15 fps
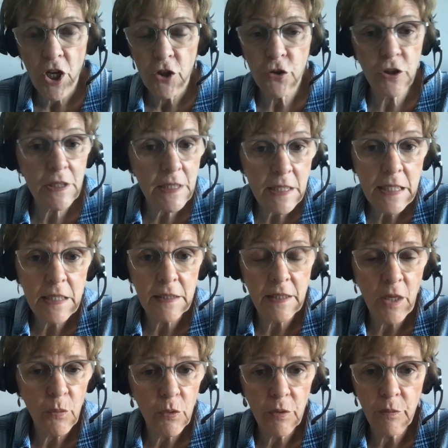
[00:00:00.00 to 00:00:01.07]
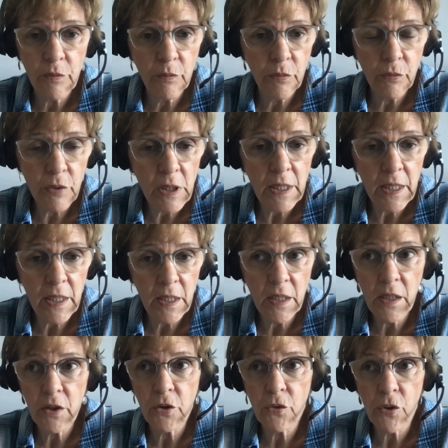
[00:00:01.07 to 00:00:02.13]
You could see that they were really
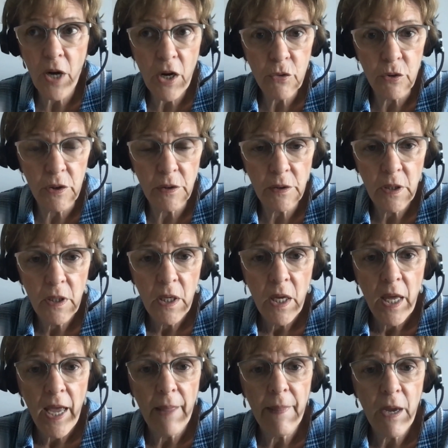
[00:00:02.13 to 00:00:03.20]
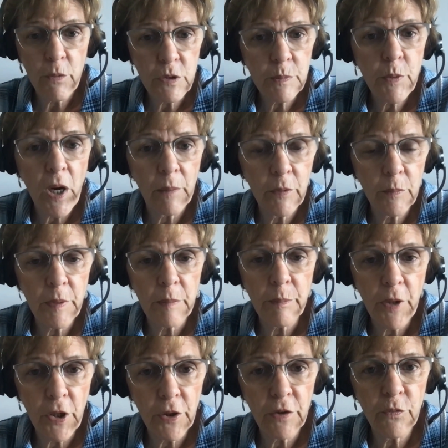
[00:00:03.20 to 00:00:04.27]
crowded, and that was probably
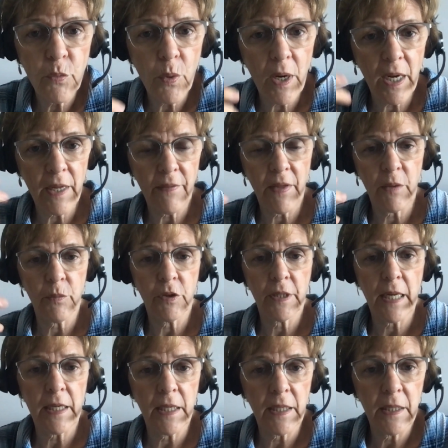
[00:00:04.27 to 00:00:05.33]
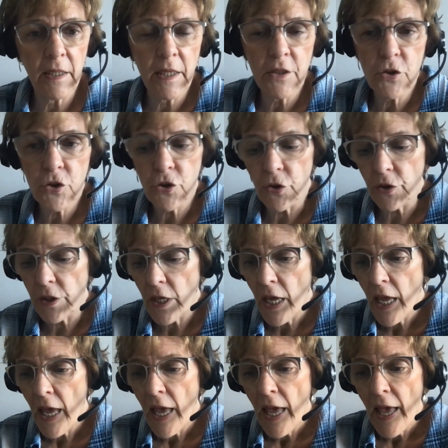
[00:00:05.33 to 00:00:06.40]
part of why they were getting injured.
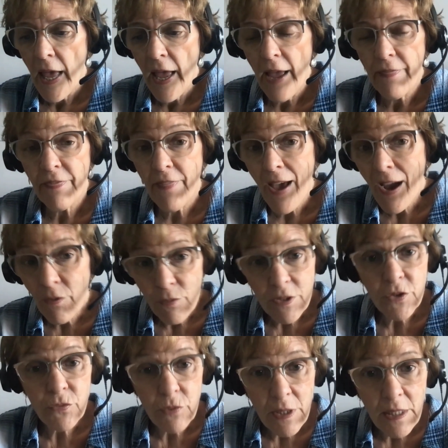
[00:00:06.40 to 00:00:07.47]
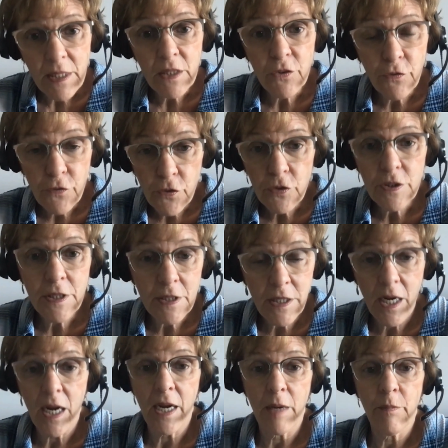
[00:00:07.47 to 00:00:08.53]
That was really the first
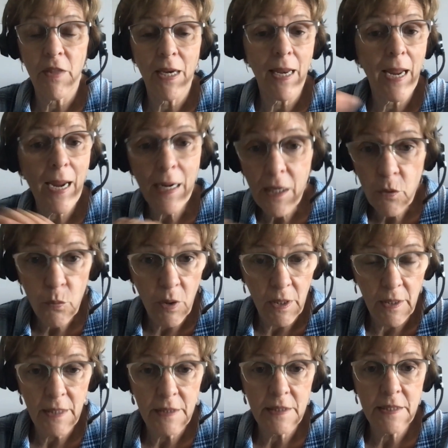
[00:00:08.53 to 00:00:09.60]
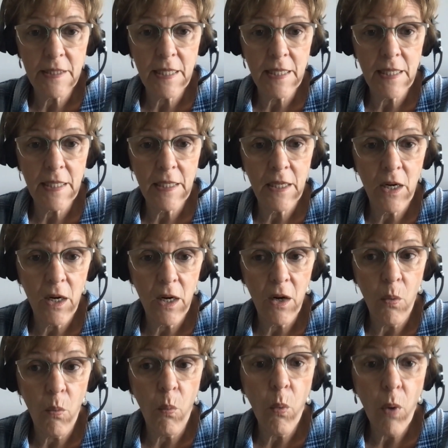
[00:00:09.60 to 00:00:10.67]
time that anyone had seen
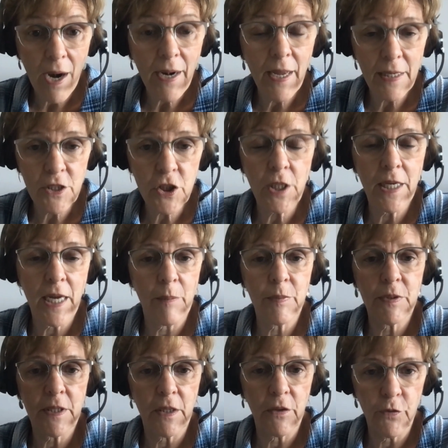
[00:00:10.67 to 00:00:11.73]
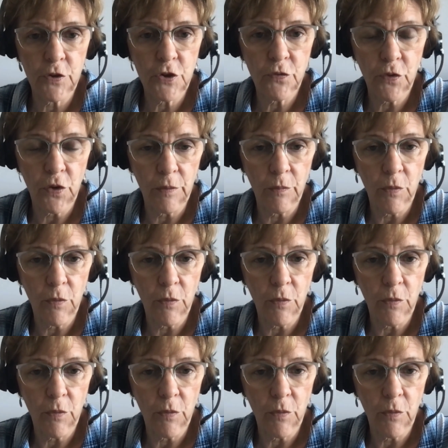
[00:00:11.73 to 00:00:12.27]
what actually happens on a fish farm.